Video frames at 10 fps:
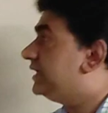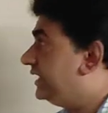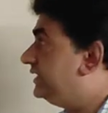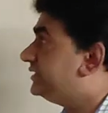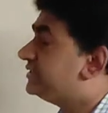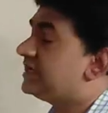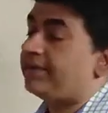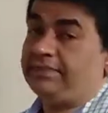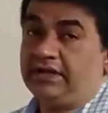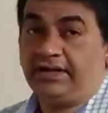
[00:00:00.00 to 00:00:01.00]
in this
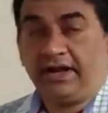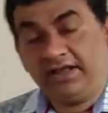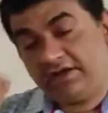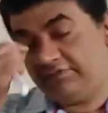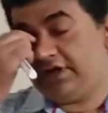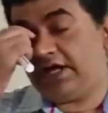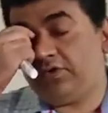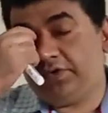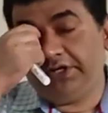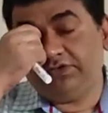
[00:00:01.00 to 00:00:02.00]
chapter we are
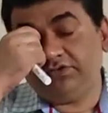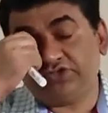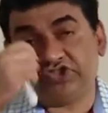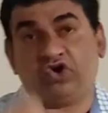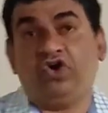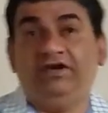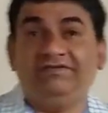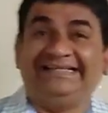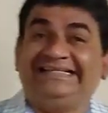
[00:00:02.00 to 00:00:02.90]
going to solve